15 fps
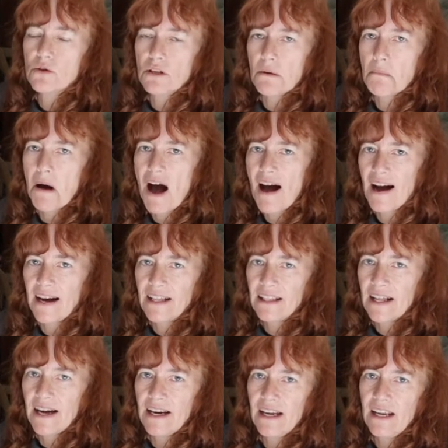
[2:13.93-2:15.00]
some
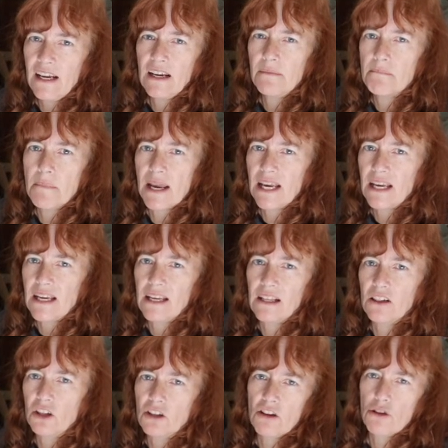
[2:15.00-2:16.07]
highlighting, making
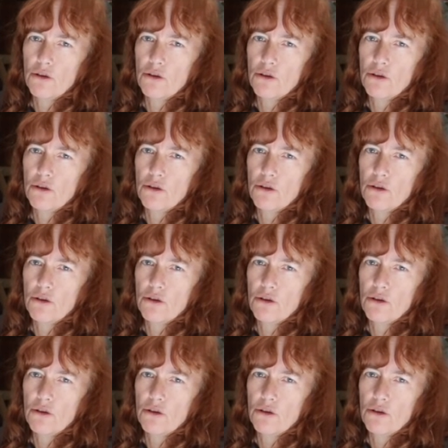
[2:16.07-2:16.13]
it look